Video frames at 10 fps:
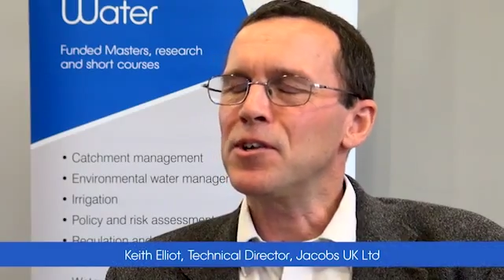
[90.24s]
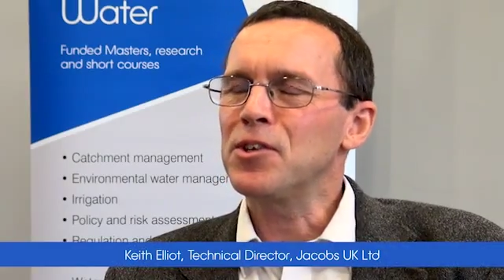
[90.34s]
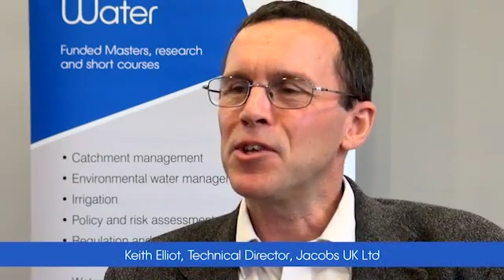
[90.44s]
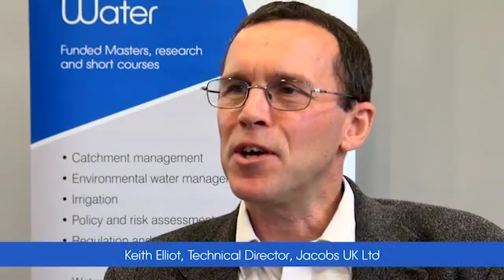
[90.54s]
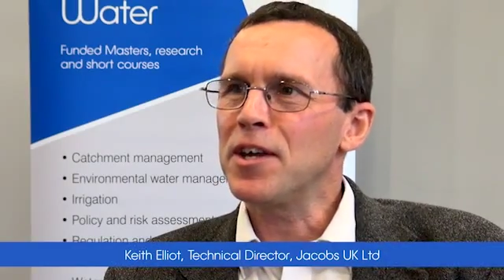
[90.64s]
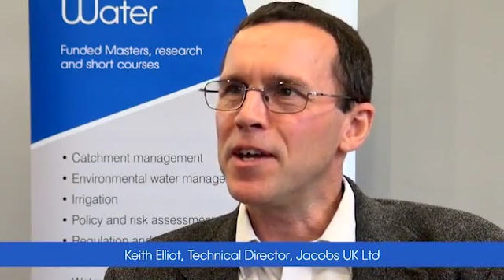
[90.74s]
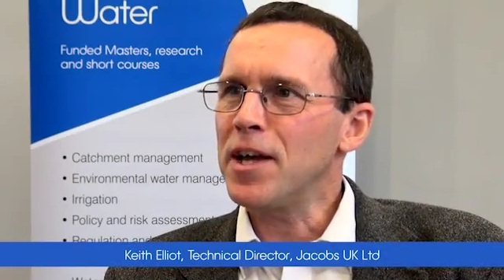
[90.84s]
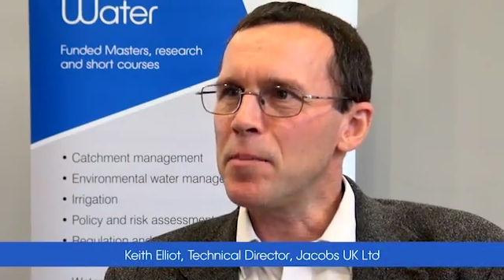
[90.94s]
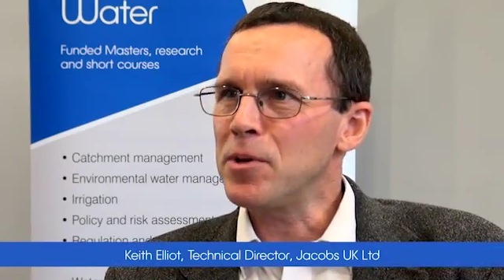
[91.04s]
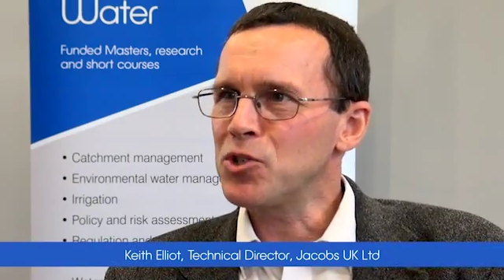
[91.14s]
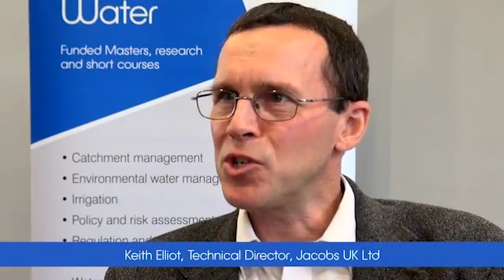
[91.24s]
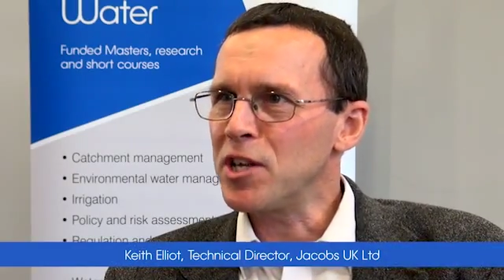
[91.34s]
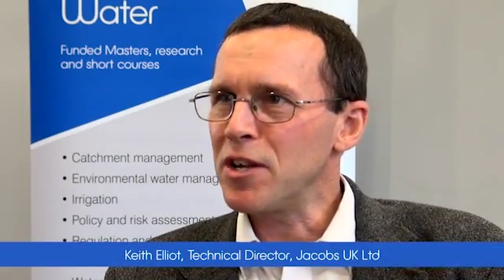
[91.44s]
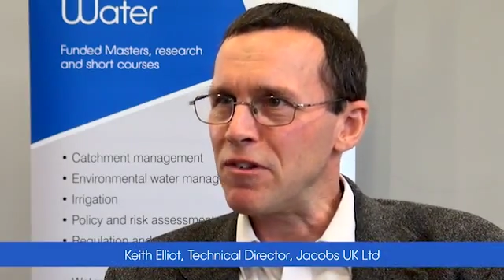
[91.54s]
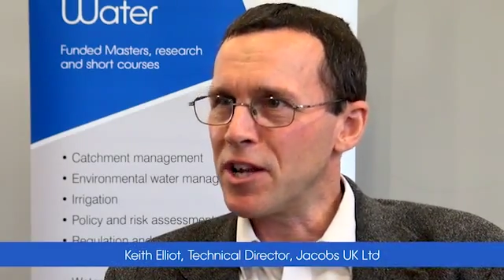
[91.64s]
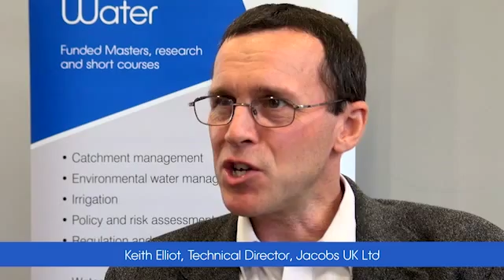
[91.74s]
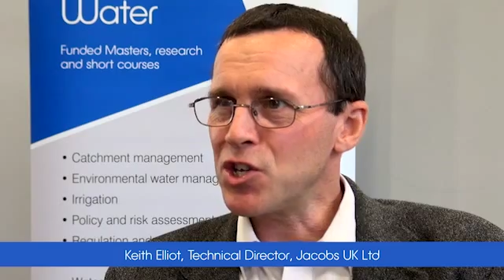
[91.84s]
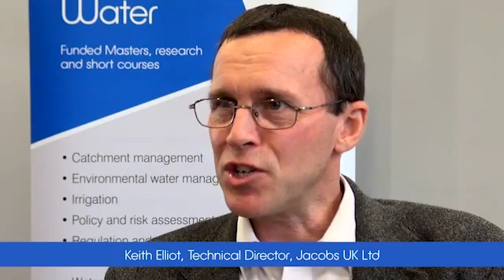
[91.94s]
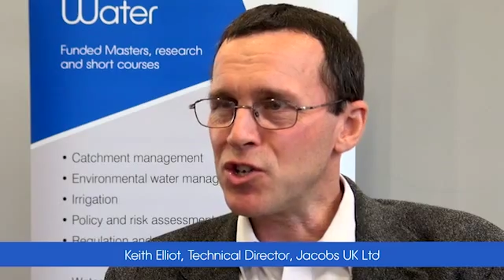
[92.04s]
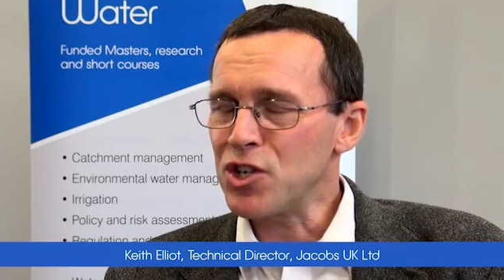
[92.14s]
I did a MSc in
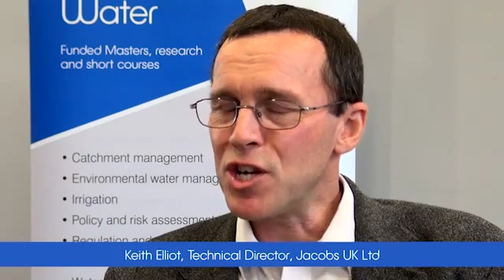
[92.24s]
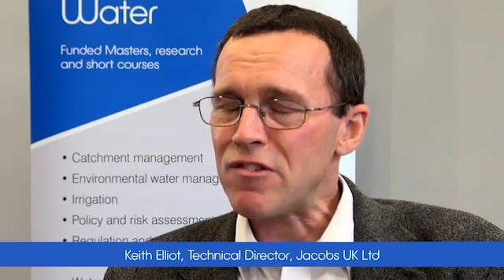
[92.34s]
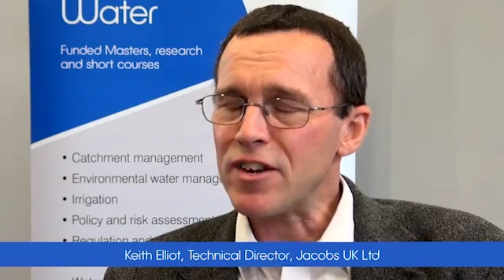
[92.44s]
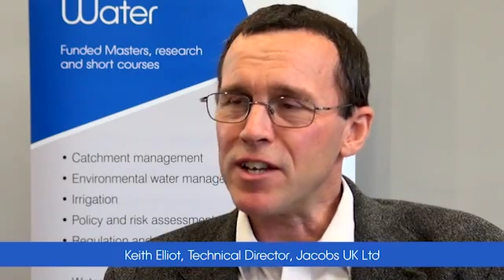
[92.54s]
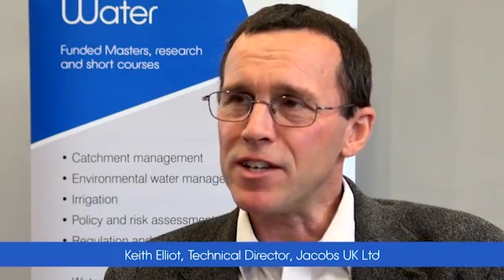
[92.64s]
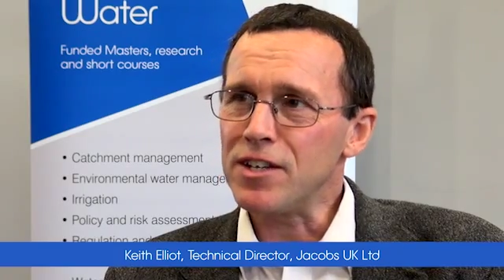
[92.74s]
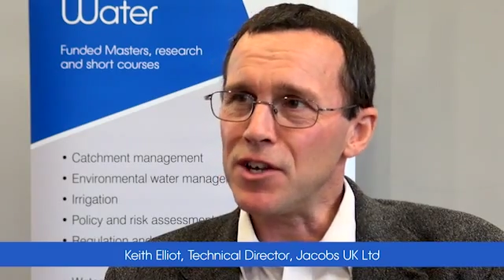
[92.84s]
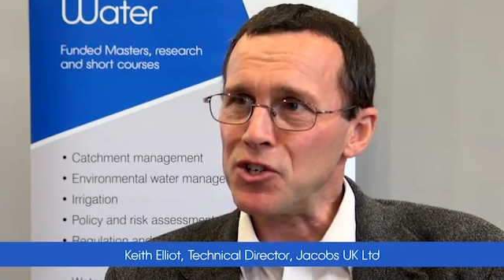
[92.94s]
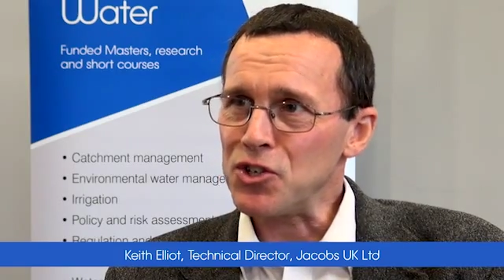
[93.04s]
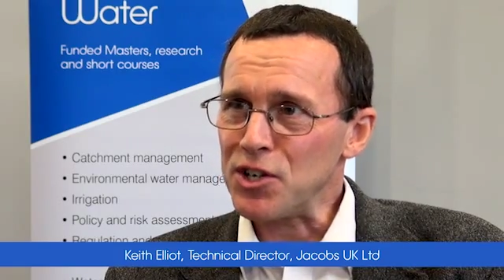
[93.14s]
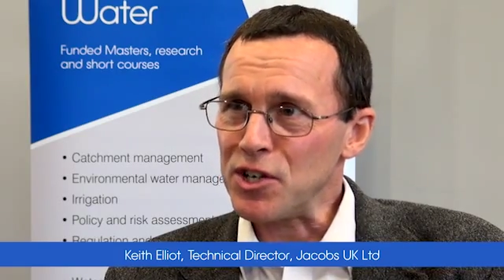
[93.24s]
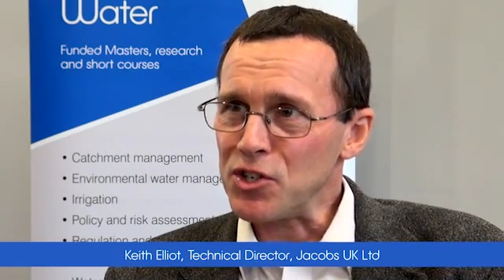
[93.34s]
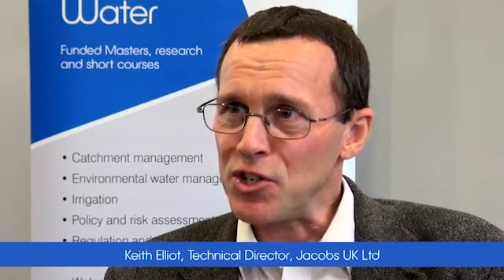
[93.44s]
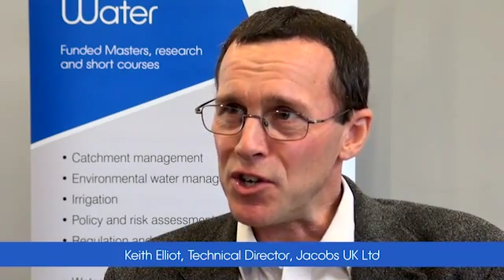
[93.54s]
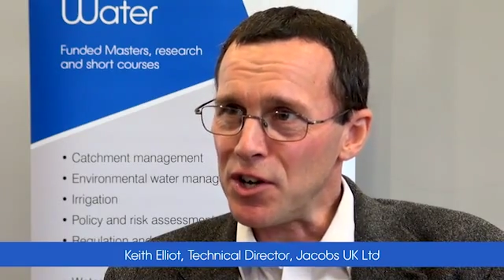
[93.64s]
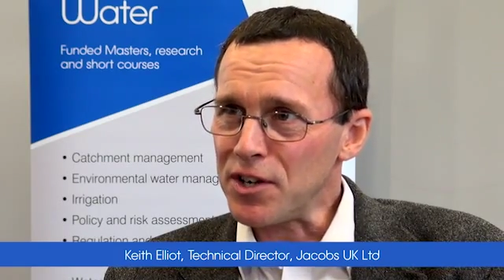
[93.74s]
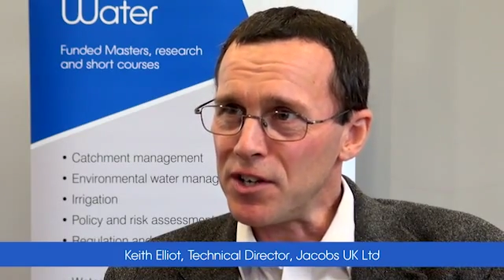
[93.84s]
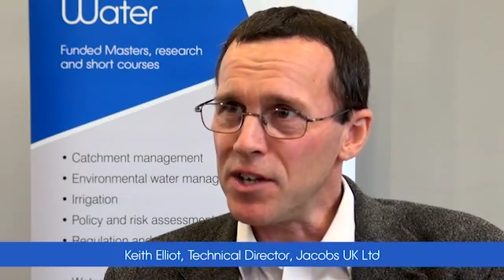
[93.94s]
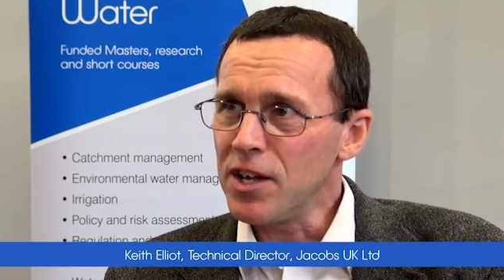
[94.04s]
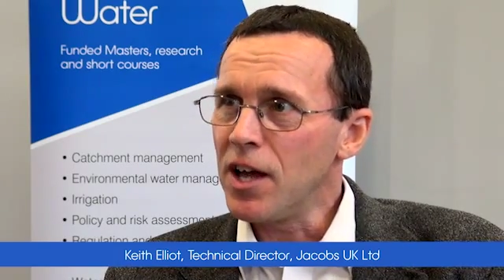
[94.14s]
Irrigation Engineering in 1989,